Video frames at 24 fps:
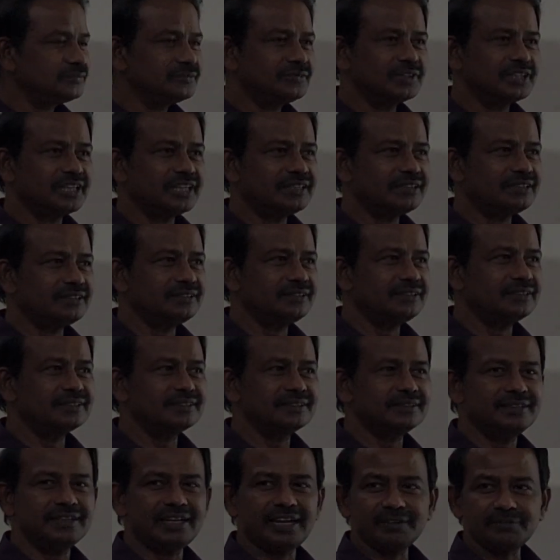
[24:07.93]
Okay, this
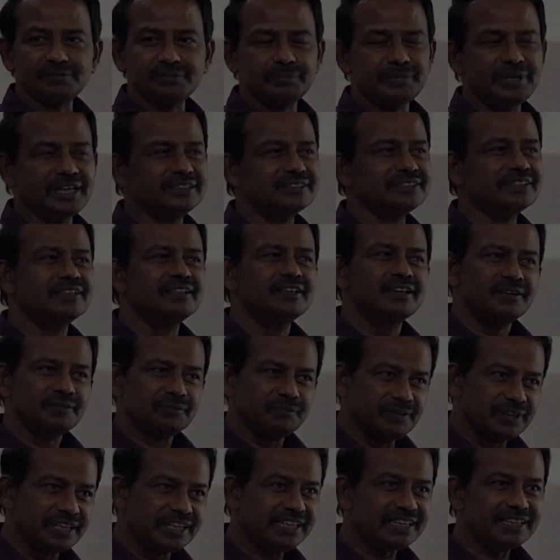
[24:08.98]
graph makes
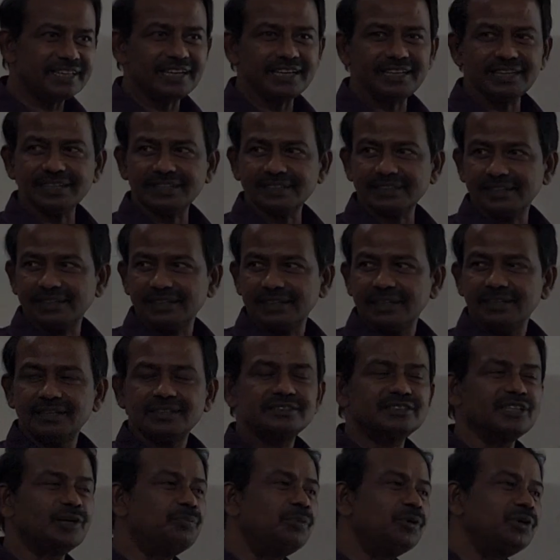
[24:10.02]
very clear
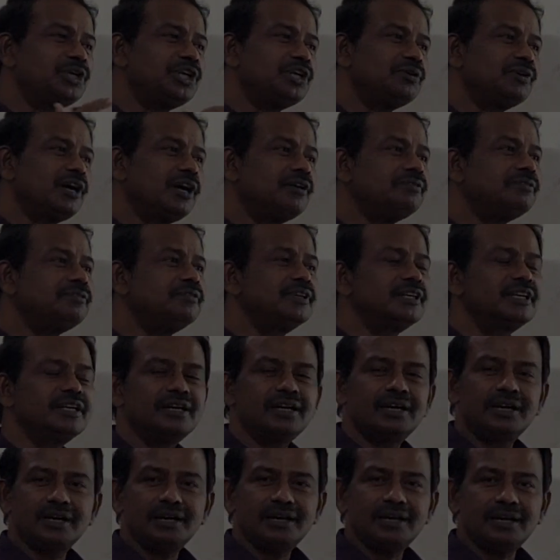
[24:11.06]
supportive of
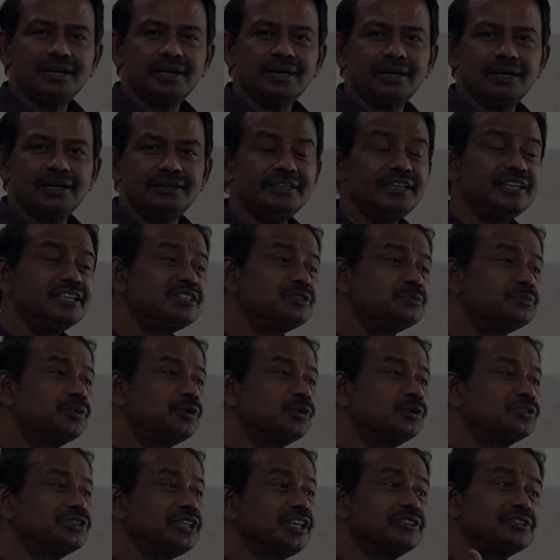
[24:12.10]
Niels
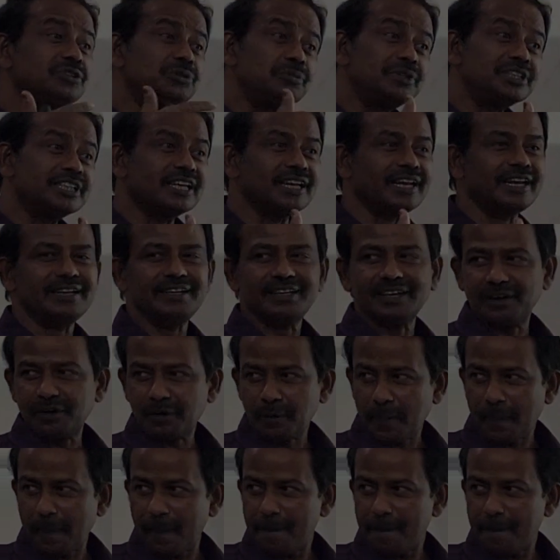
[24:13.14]
Bohr's experimental idea.